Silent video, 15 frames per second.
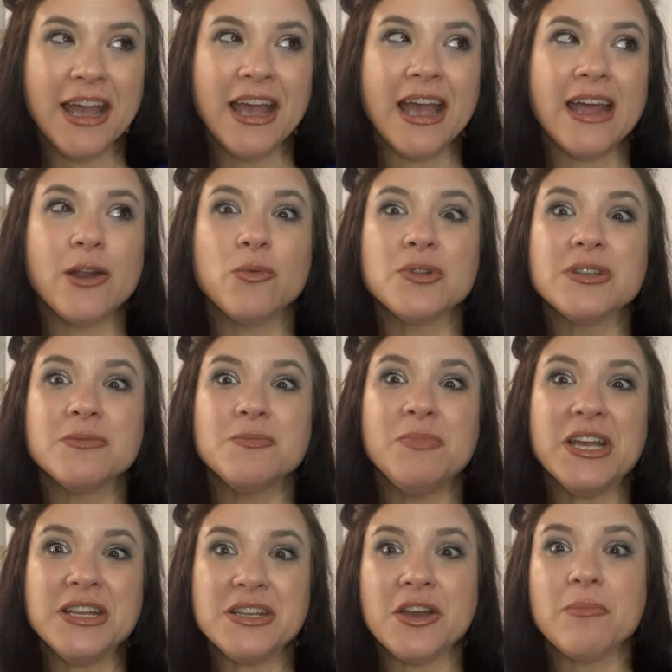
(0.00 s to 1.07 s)
and it will
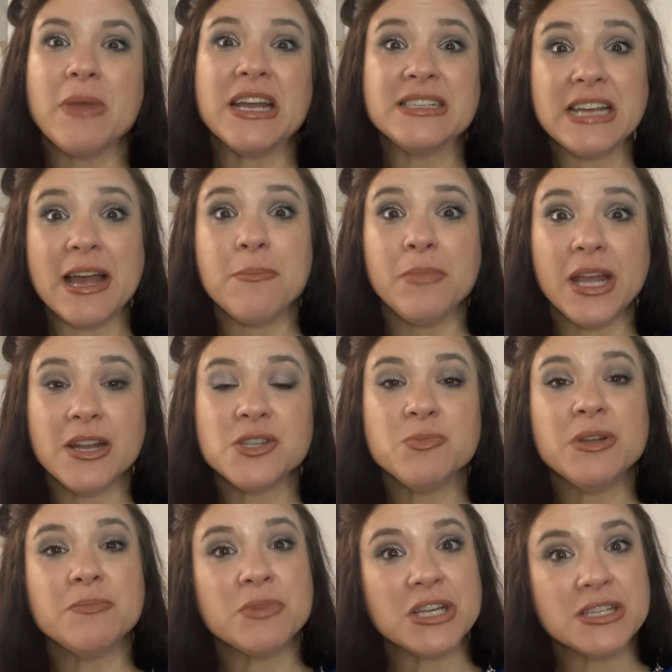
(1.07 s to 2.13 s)
depend on my time
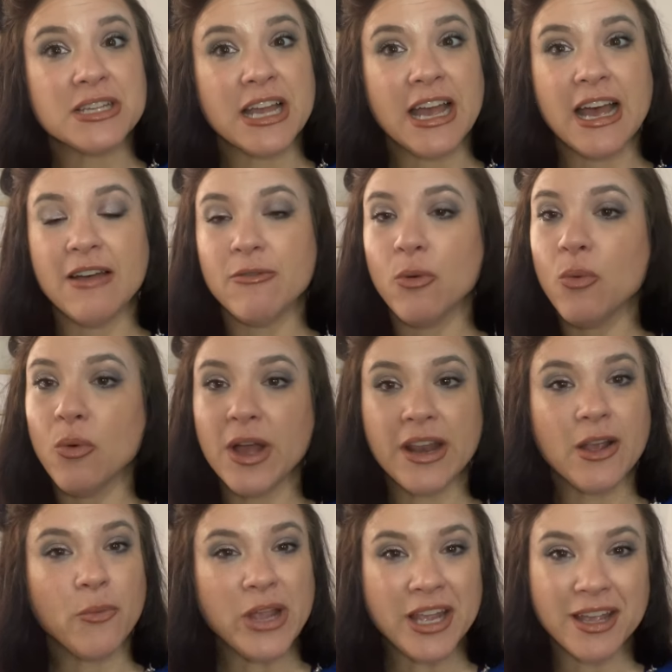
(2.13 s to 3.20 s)
management because I have
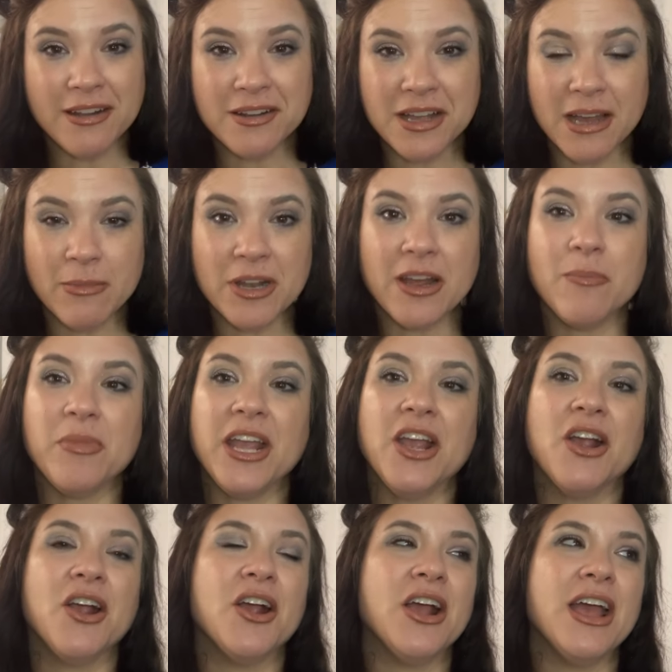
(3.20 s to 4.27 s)
wedding weekend coming up
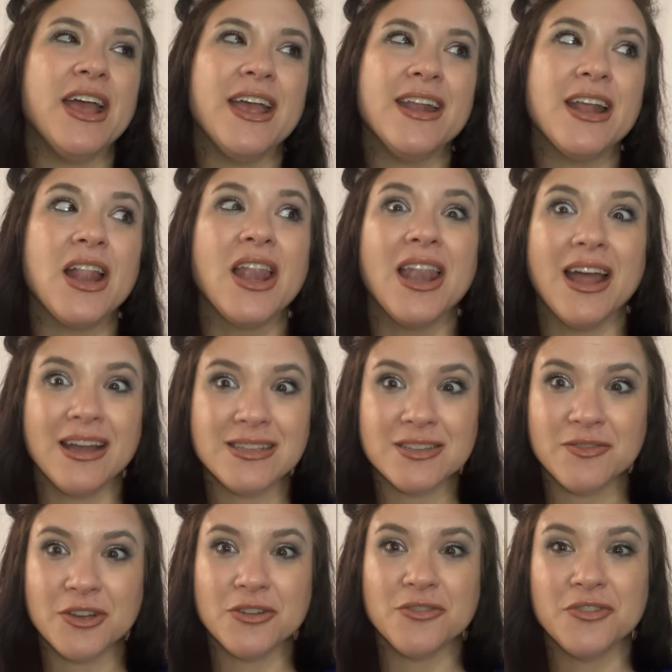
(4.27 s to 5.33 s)
here and lots
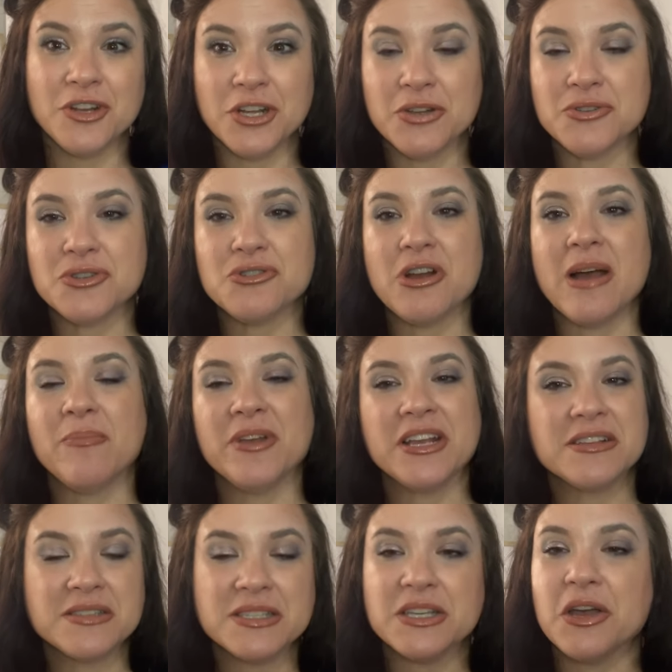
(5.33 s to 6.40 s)
of other videos
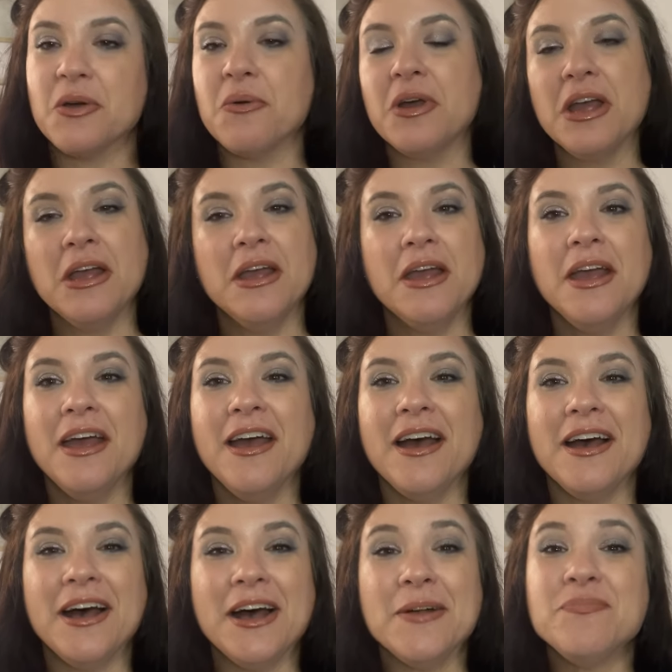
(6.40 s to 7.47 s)
dropping. So
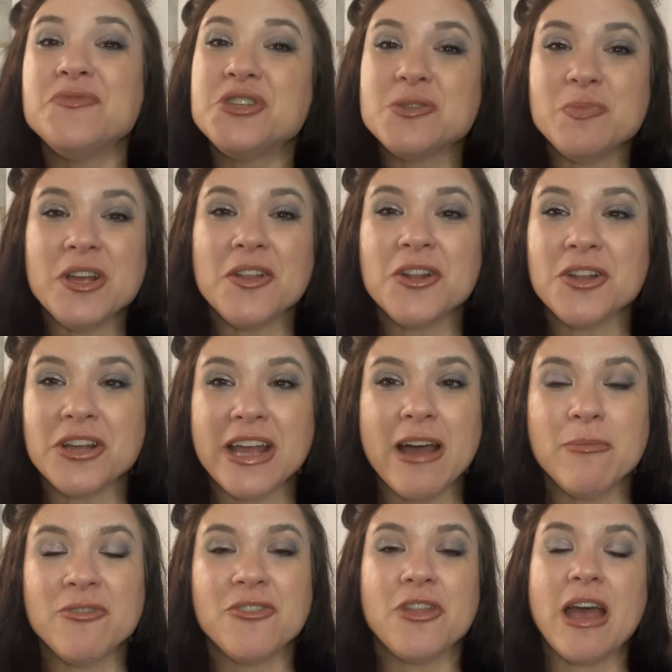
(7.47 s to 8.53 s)
uh, just be on the
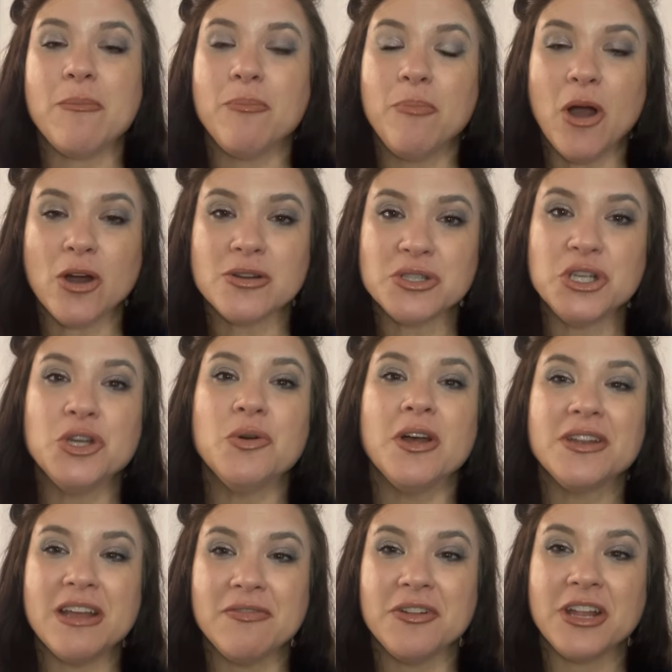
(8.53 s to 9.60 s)
lookout for that part two. I'll
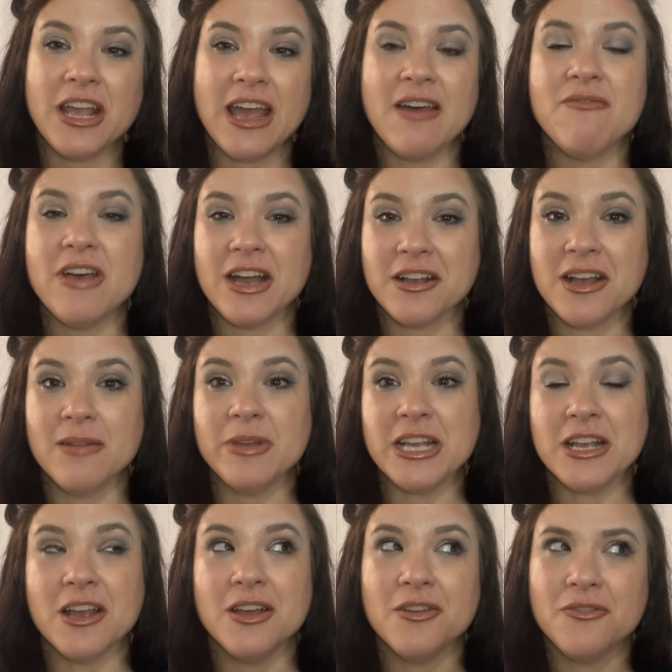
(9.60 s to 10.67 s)
definitely have that
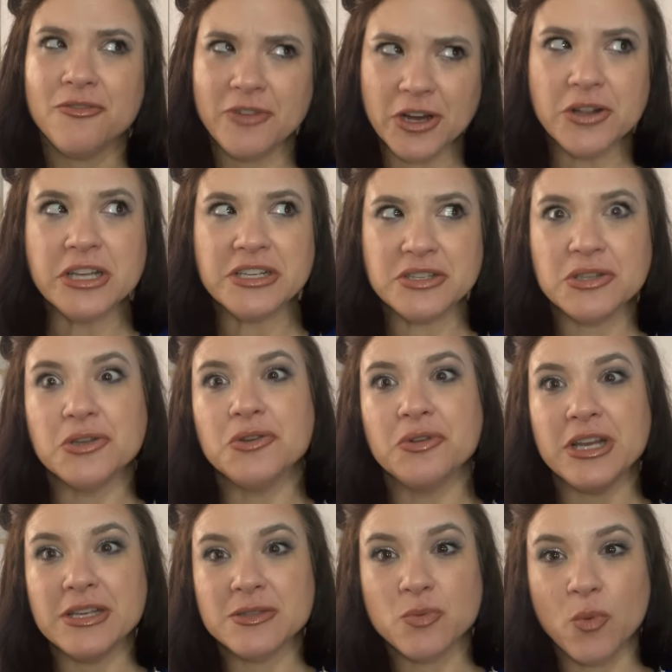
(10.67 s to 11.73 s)
coming fairly soon
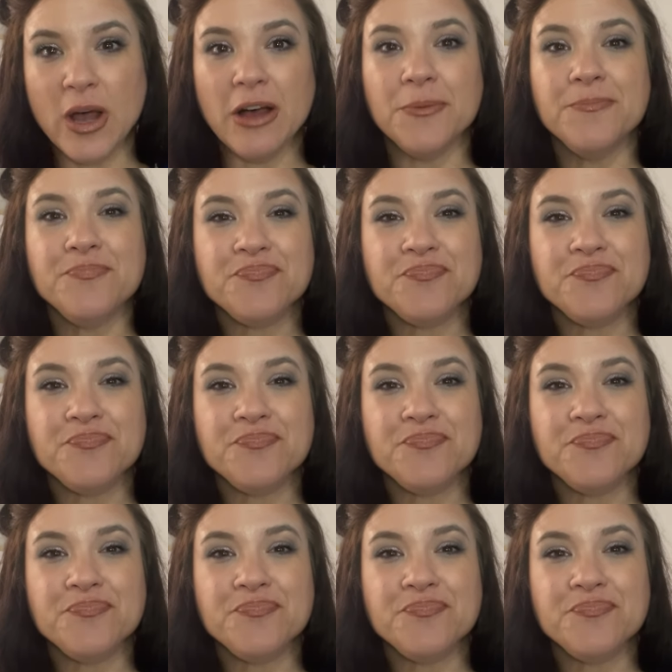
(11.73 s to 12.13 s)
as well.